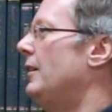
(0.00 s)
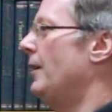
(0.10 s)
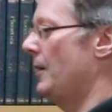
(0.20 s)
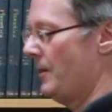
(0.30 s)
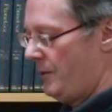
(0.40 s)

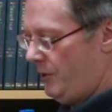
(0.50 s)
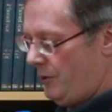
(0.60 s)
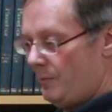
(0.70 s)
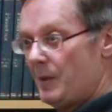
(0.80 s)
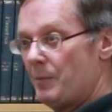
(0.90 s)
Do
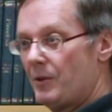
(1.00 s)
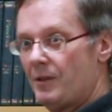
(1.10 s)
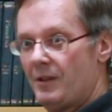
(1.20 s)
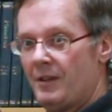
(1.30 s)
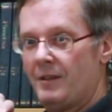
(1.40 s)
you
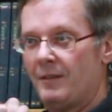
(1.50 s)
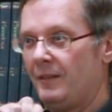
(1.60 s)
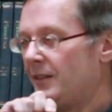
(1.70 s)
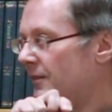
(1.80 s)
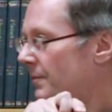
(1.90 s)
remember,
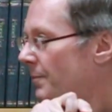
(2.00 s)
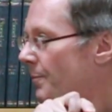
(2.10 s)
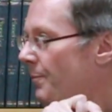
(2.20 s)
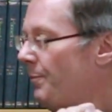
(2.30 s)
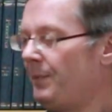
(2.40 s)

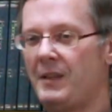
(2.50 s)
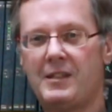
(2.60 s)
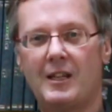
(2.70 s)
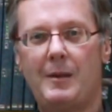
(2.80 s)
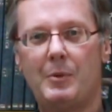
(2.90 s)
this
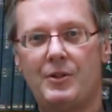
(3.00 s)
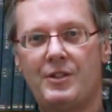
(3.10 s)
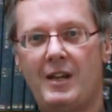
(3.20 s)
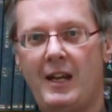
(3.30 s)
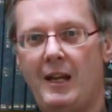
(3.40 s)
guy,
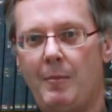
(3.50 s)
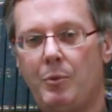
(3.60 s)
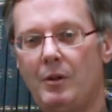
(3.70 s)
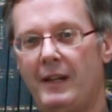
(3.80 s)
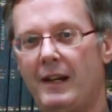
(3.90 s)
person A,
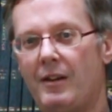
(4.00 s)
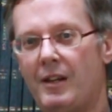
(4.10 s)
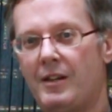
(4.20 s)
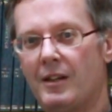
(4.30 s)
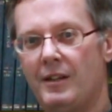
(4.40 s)
pulling out a
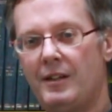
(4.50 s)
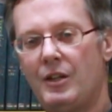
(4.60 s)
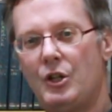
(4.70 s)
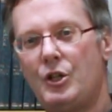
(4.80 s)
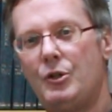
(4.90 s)
gun
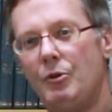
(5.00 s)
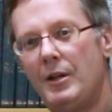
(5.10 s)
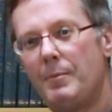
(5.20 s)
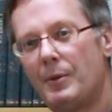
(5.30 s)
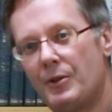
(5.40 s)
and
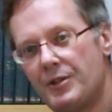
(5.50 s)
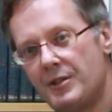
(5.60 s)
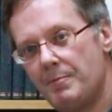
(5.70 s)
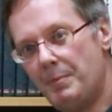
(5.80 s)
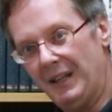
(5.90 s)
shooting
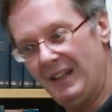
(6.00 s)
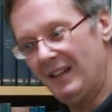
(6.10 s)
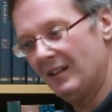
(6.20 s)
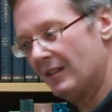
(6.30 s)
person B?